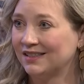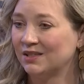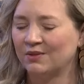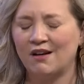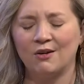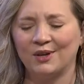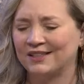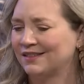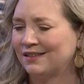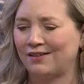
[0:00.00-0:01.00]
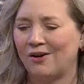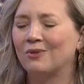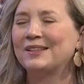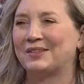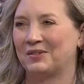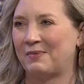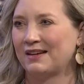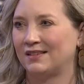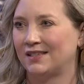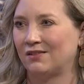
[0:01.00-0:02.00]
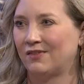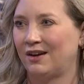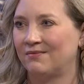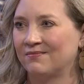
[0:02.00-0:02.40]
So it always goes back to self-care.